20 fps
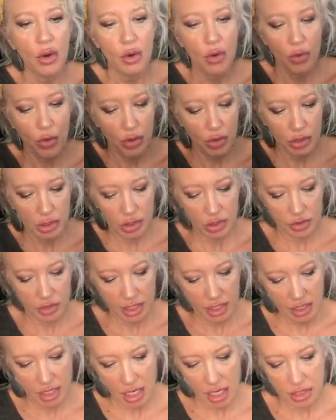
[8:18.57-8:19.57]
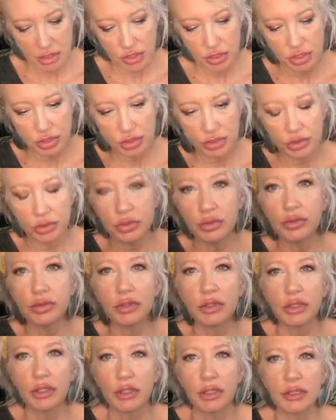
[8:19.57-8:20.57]
or you can undo
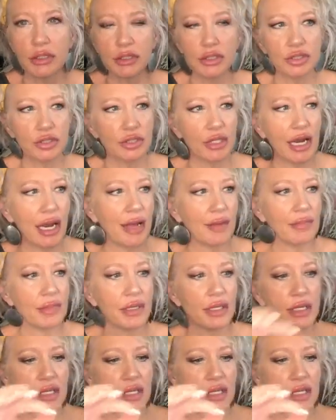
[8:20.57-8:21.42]
the strap